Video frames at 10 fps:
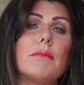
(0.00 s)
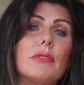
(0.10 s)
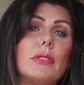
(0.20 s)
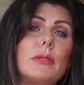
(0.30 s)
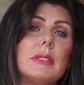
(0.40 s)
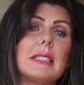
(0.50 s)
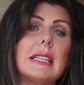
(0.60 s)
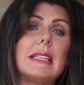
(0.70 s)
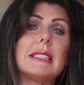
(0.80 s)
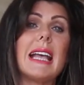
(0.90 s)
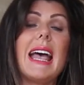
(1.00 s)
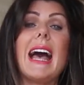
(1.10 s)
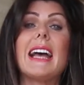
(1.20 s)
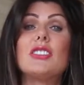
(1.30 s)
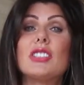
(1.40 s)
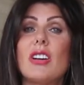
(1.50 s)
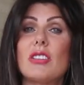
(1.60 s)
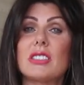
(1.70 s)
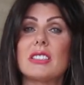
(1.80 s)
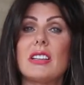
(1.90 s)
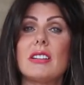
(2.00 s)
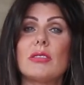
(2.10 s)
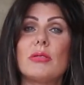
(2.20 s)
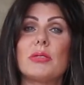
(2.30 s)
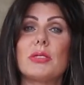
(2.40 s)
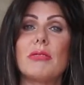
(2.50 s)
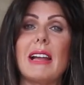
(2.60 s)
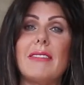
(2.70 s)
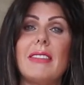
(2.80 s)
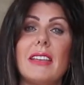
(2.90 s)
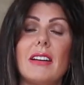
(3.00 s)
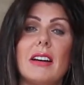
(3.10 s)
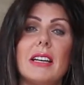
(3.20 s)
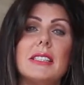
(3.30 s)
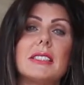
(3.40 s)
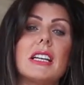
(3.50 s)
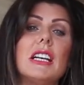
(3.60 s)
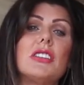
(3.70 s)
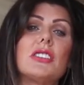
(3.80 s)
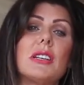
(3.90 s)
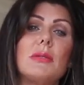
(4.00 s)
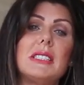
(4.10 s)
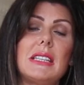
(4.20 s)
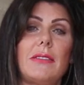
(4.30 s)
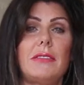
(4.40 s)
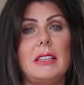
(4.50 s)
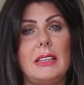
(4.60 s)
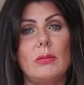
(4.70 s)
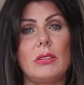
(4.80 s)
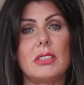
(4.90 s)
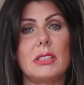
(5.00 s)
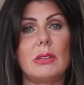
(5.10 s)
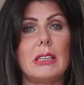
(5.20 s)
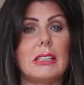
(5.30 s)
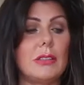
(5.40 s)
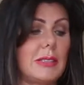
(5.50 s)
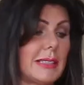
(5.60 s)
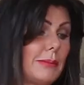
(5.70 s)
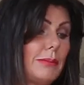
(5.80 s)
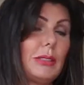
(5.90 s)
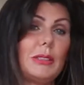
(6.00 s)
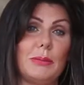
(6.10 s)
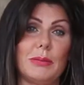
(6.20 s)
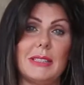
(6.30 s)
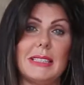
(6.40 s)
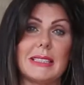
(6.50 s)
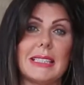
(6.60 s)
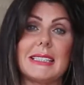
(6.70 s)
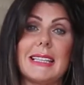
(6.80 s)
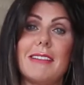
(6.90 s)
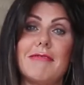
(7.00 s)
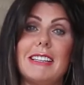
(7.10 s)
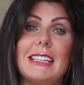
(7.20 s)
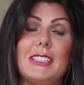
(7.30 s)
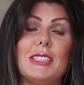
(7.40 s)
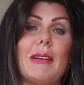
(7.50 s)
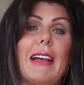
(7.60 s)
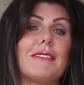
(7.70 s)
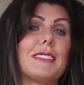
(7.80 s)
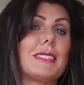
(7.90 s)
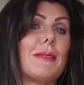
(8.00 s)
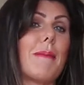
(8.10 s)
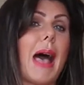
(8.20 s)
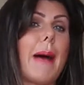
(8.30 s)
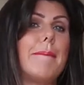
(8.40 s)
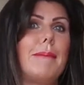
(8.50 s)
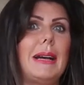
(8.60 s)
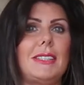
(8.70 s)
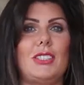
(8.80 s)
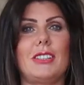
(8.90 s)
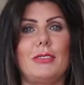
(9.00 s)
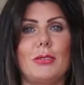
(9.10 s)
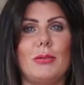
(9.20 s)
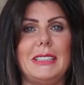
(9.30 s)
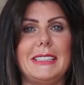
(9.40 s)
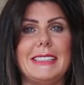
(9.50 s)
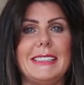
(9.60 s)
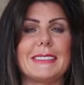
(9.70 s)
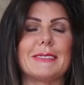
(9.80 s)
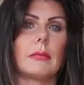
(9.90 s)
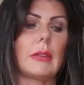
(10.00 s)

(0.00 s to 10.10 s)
bruises and dark circles around the eyes. So we definitely want to include some blueberries because they really do have some magical qualities.